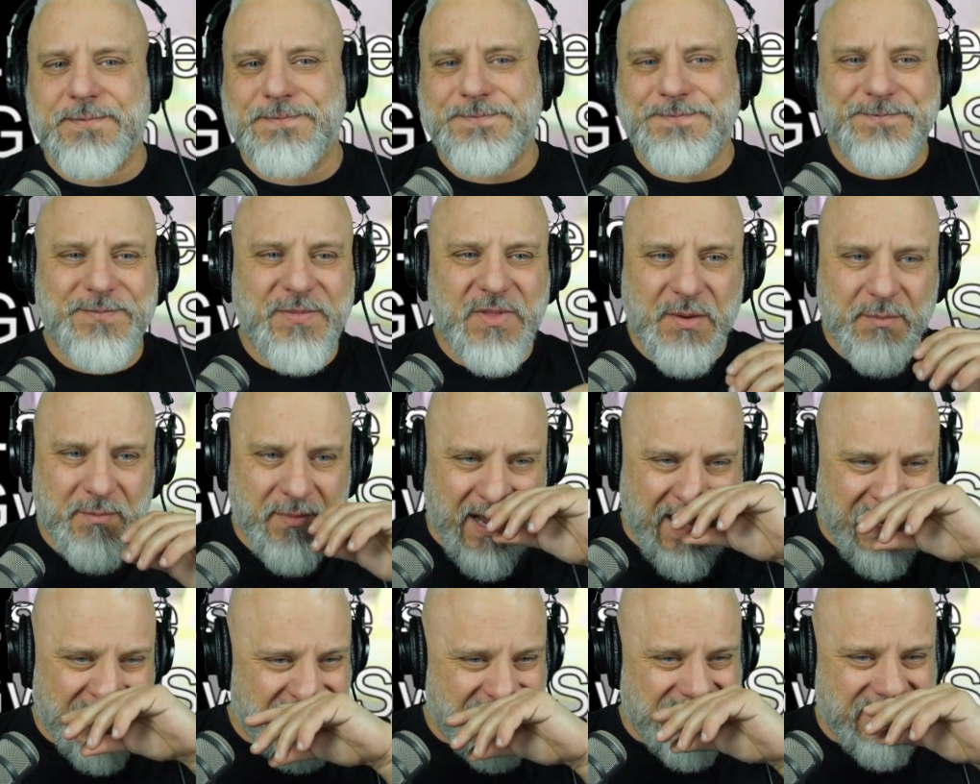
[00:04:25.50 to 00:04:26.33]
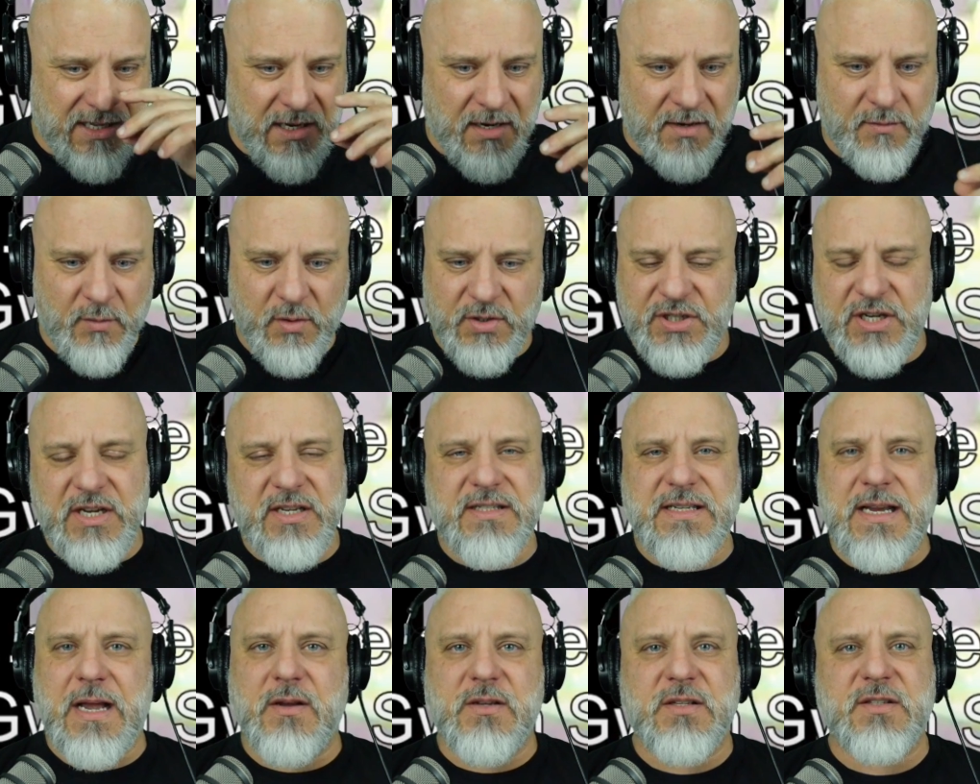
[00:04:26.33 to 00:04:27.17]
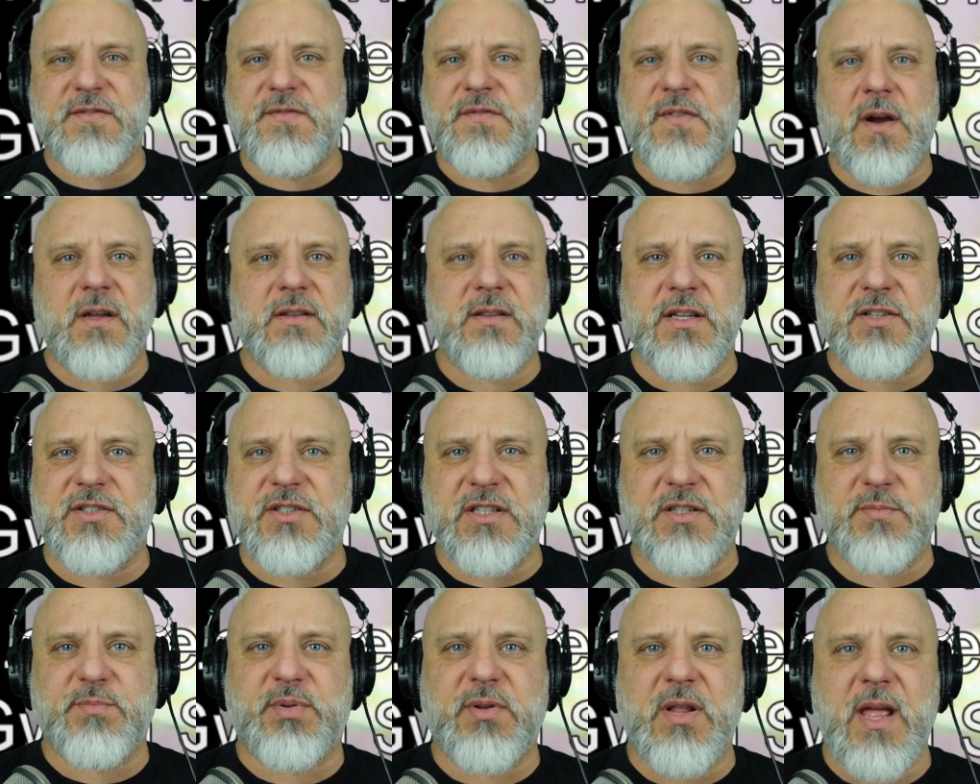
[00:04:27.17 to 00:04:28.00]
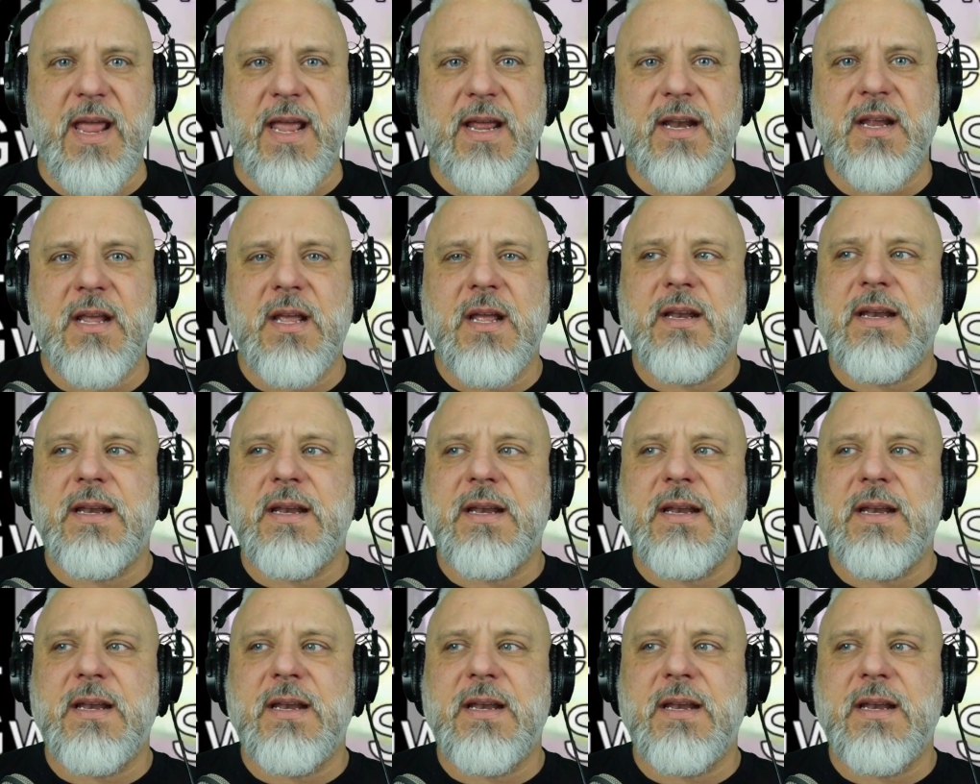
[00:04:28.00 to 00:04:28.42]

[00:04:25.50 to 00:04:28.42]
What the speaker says: mindset of, well, Chi Sao is fun, let's just play it.